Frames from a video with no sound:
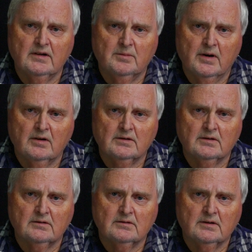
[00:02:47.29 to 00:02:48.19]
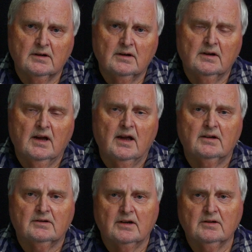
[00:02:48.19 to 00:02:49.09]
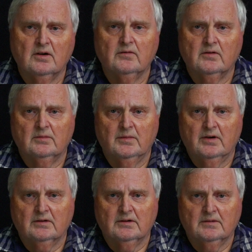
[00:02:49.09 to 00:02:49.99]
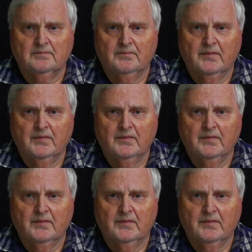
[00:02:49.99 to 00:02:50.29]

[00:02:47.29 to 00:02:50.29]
America, and take over America,